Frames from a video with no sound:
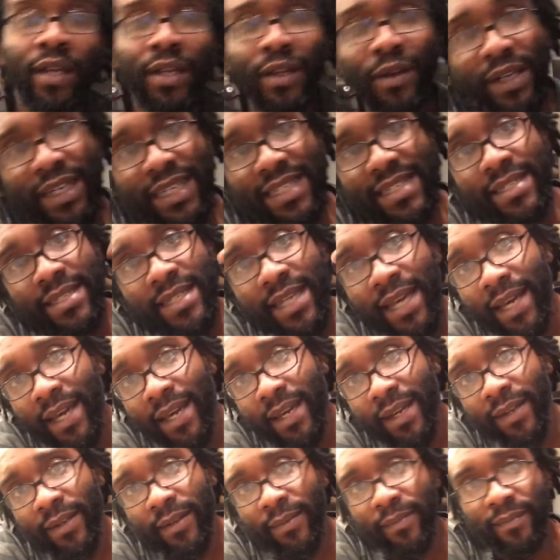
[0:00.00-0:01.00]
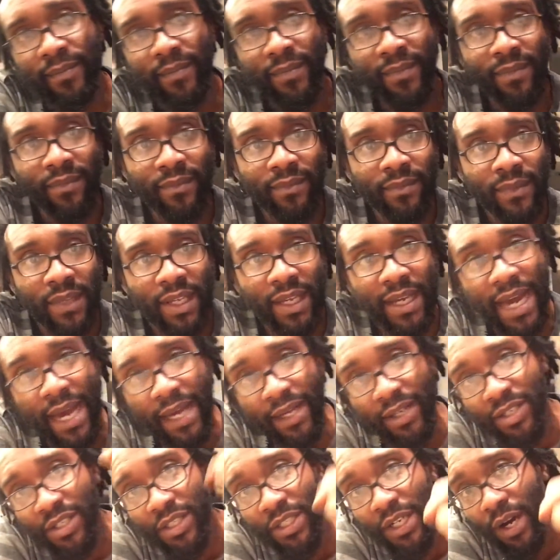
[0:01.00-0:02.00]
you could sing you
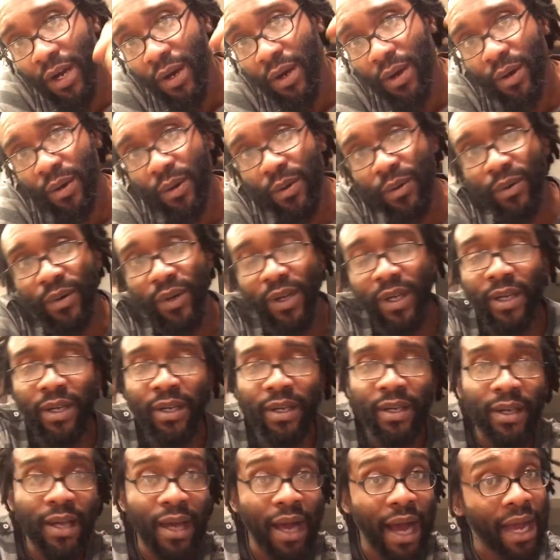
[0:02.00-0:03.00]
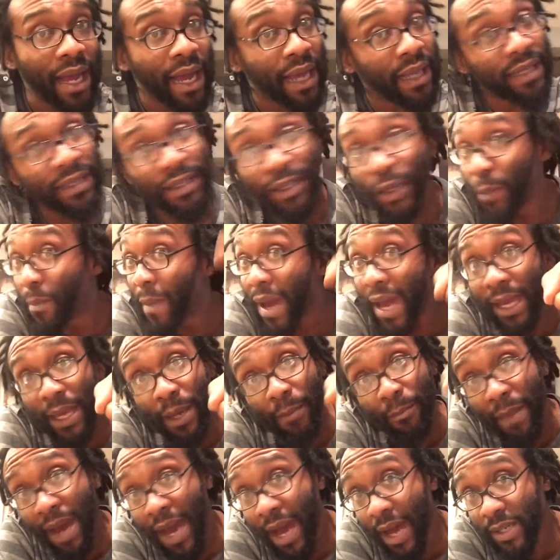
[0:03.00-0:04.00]
got a show, you make
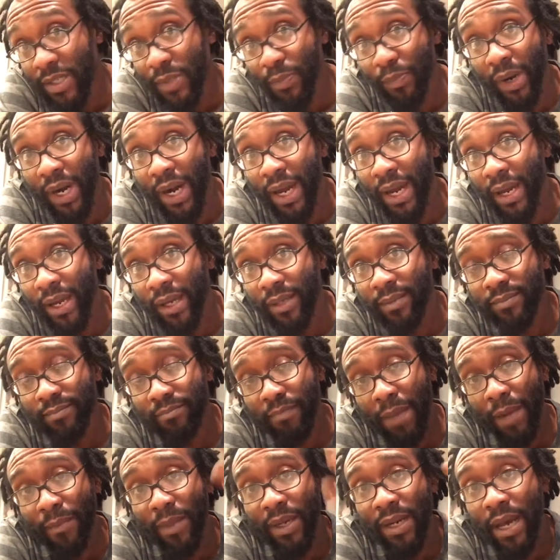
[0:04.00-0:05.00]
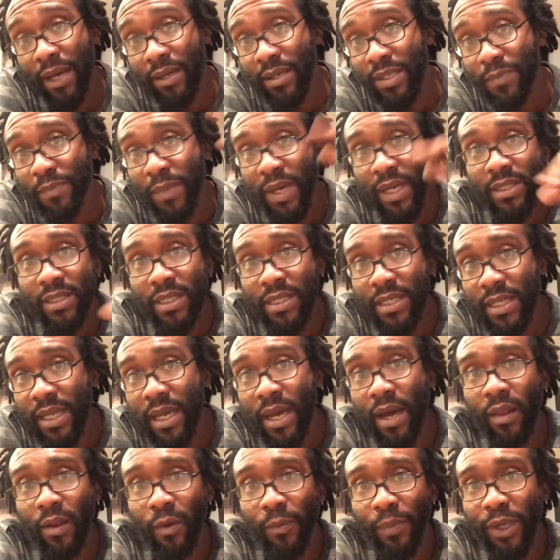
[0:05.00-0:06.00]
a mass bread, maybe not as much as
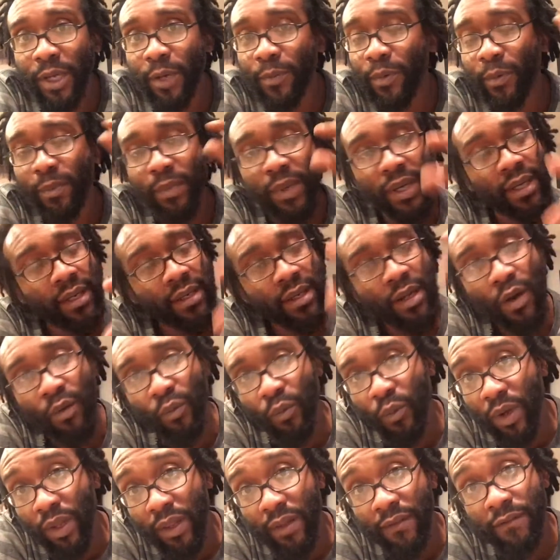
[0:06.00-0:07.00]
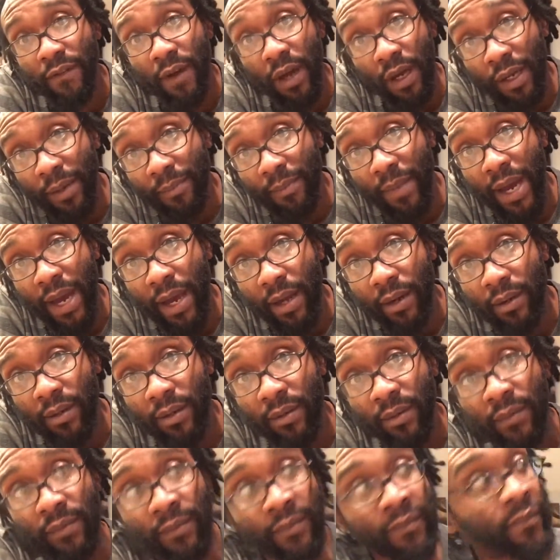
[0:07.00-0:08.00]
the other people, but it don't really fucking
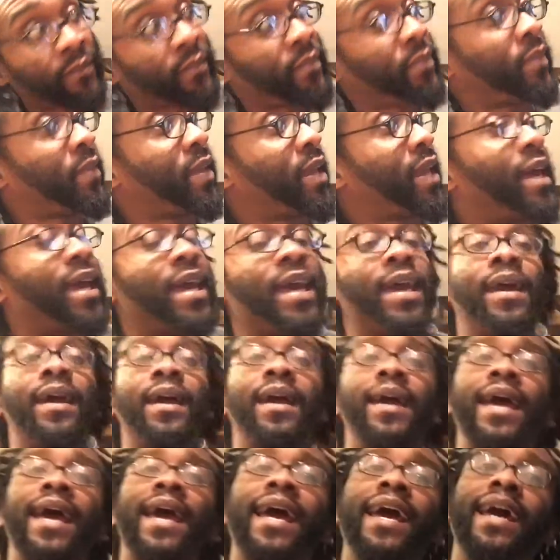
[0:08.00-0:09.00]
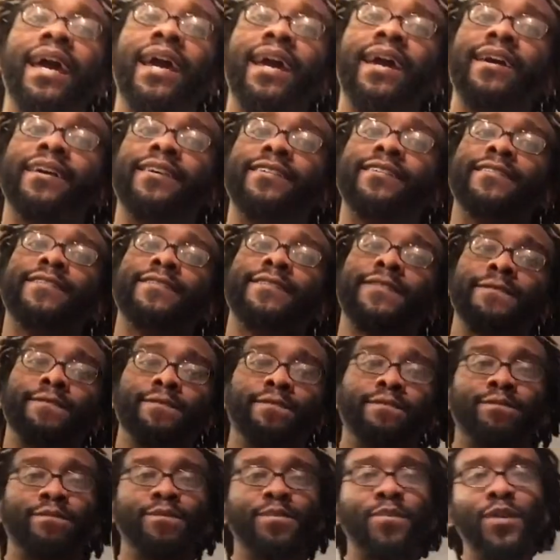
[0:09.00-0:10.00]
matter. And
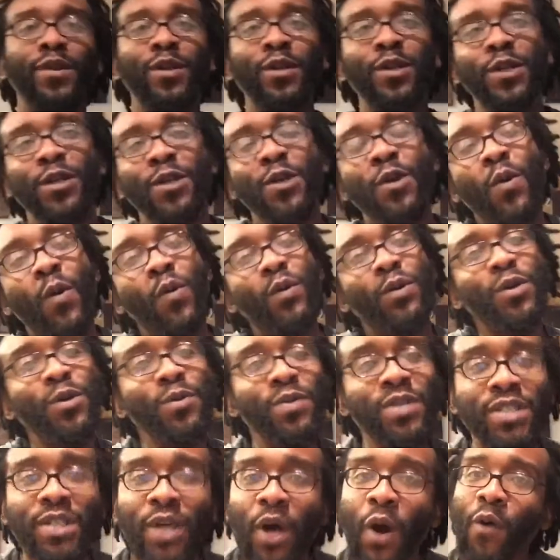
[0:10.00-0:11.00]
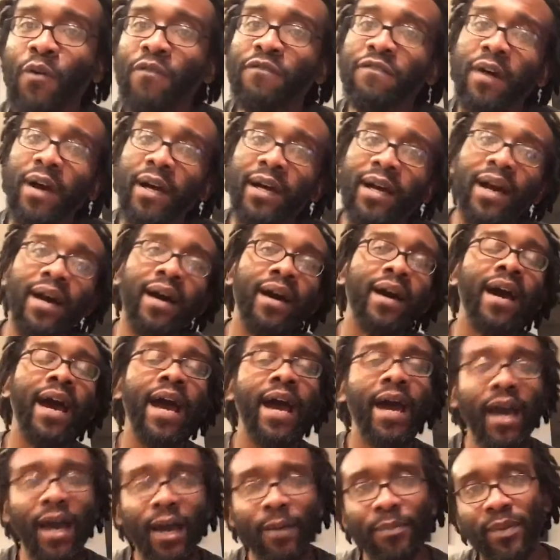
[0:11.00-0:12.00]
you you so fucking
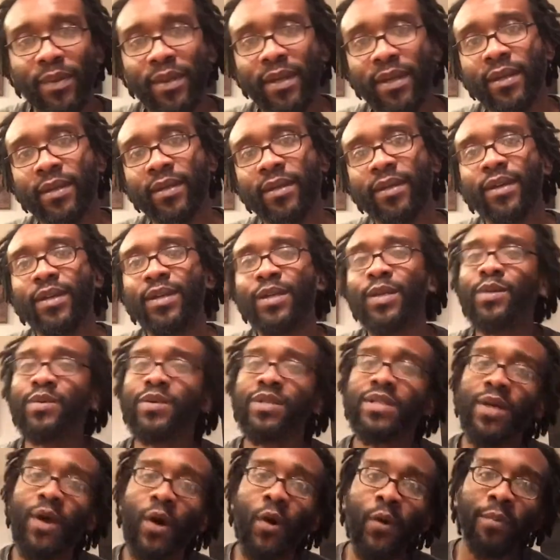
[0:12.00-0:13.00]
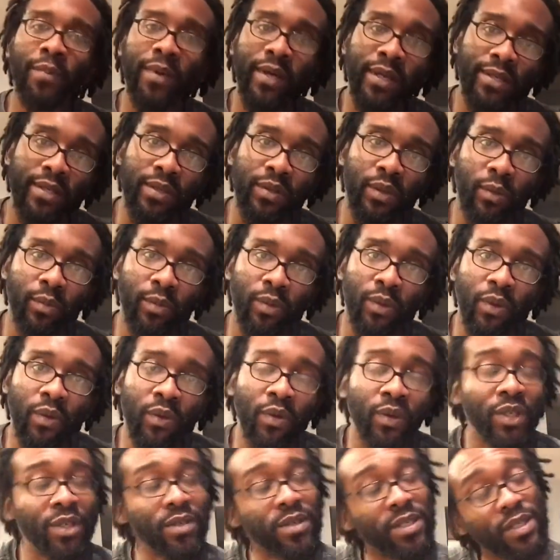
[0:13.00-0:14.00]
unhappy, you so
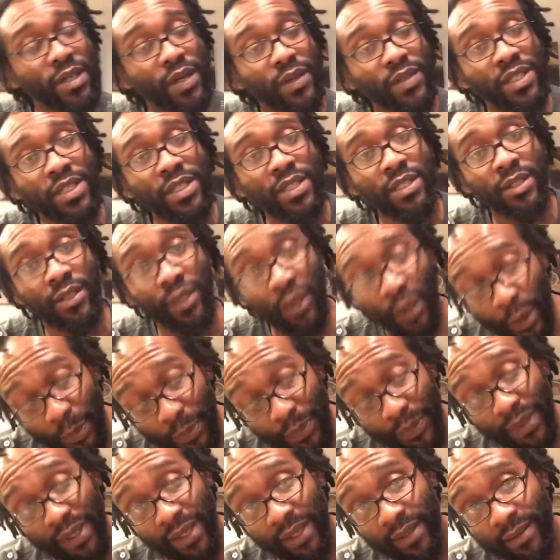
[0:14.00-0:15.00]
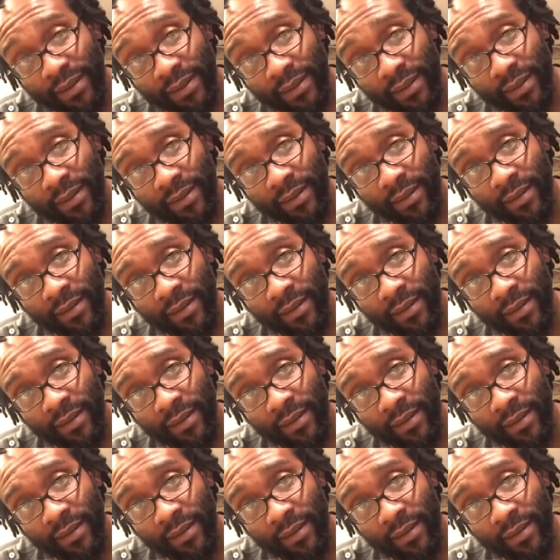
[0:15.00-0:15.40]
miserable, you so stupid